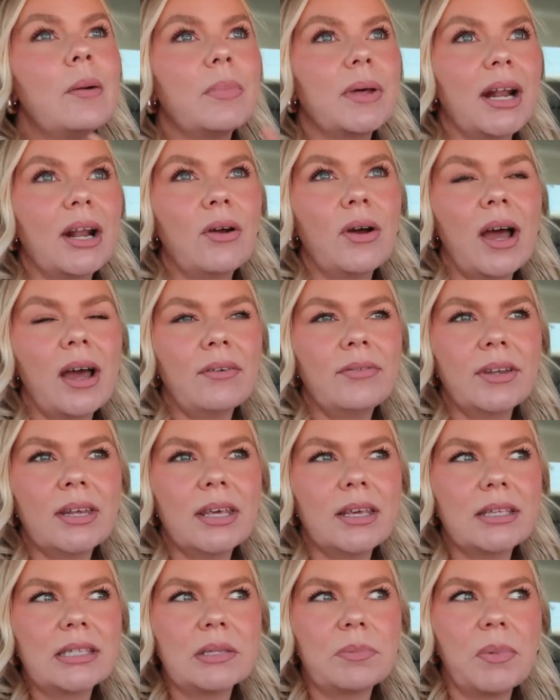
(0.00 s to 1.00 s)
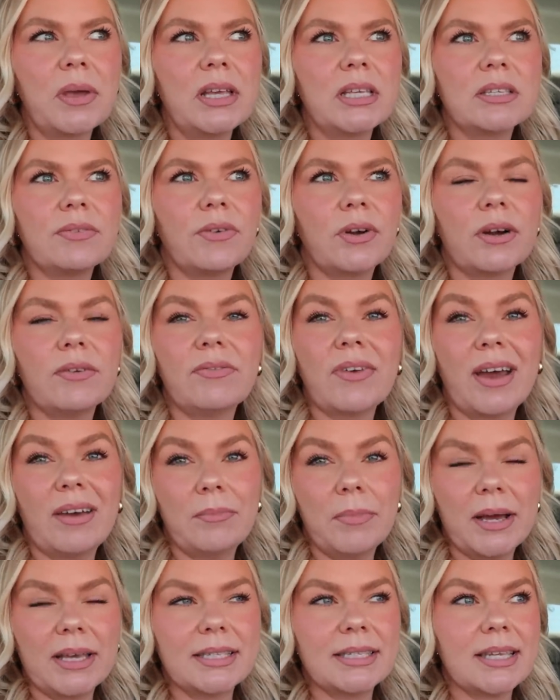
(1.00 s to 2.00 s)
but I don't have any space for a
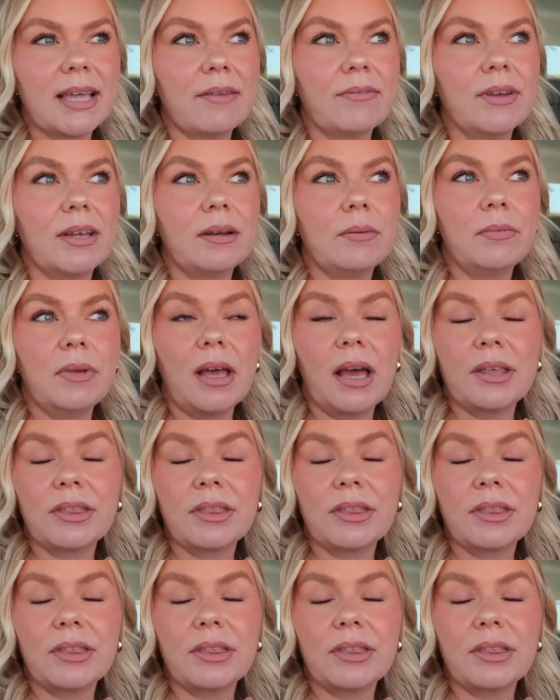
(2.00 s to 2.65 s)
5x7.